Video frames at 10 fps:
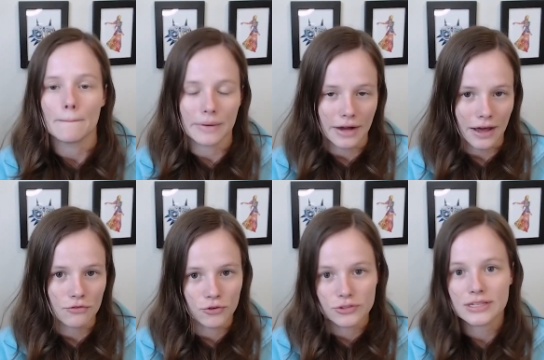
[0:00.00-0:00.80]
but I
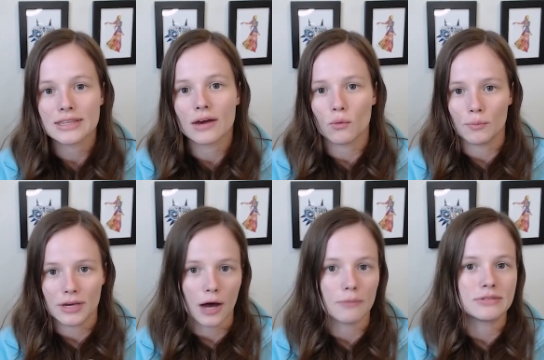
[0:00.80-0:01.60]
foresee that will be
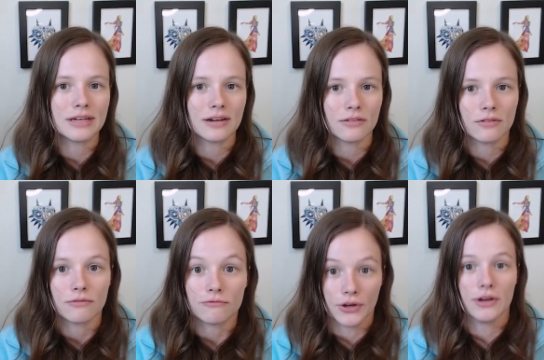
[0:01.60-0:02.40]
updated
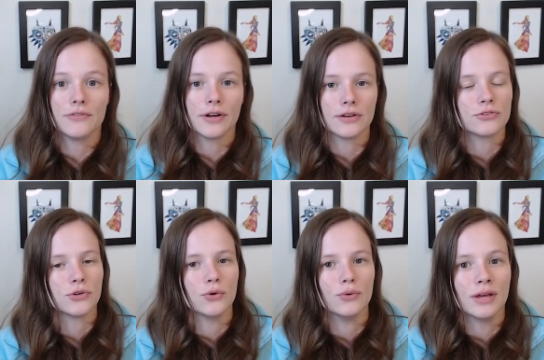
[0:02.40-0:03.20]
very, very
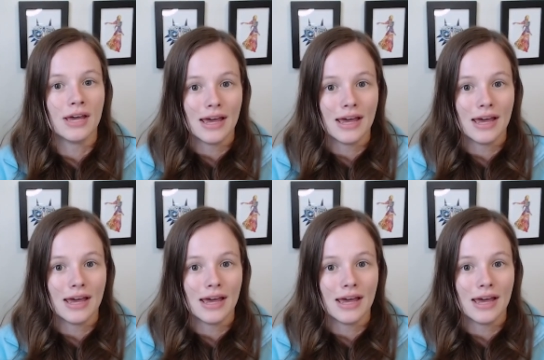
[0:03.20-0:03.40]
soon,